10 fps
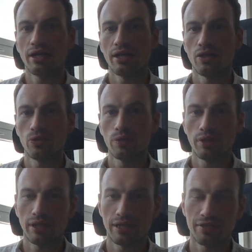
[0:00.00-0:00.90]
Hello
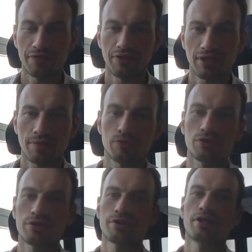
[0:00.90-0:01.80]
and welcome to
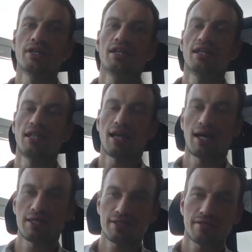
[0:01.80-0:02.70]
the
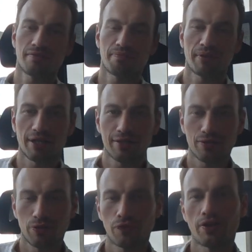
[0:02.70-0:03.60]
last part
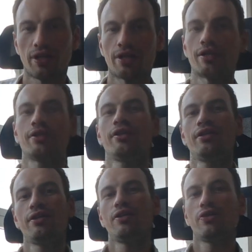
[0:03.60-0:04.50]
of our
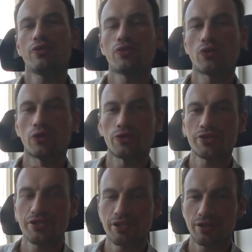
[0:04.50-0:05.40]

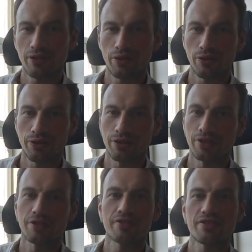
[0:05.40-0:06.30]
course
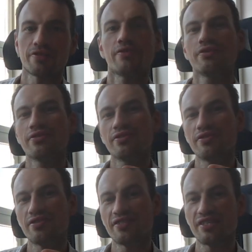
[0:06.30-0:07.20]
on
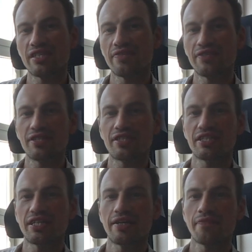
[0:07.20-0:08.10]

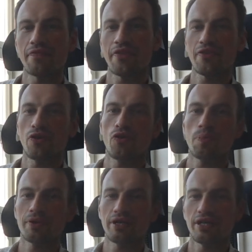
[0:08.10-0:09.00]
CFD-DEM with
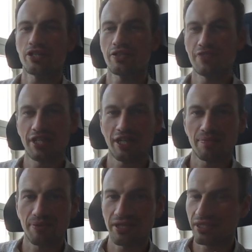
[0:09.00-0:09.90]

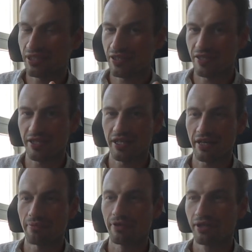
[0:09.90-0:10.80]

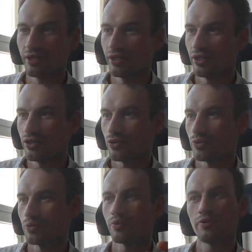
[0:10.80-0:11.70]
OpenHFDIB-DEM.
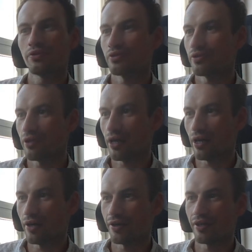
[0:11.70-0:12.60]
So our